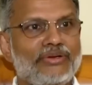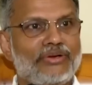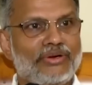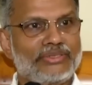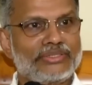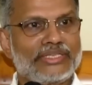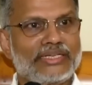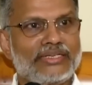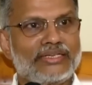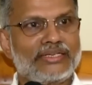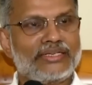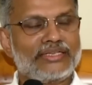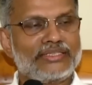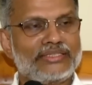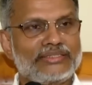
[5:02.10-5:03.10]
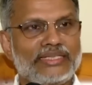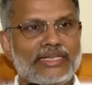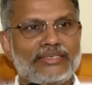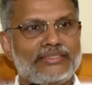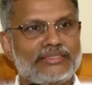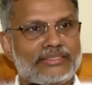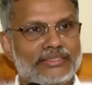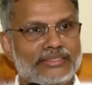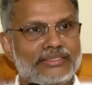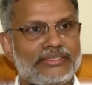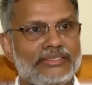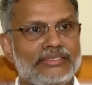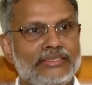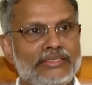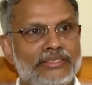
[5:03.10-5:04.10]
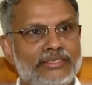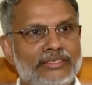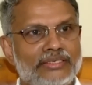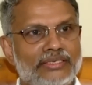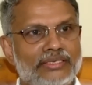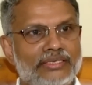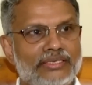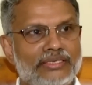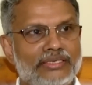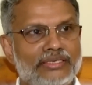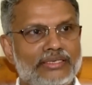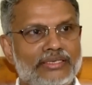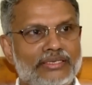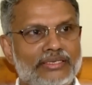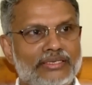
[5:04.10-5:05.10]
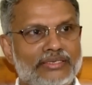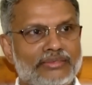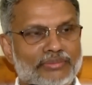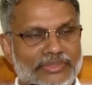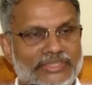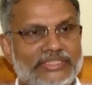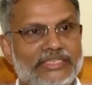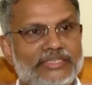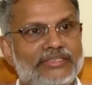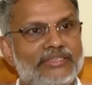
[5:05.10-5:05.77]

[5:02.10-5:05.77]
the, that uh, mission.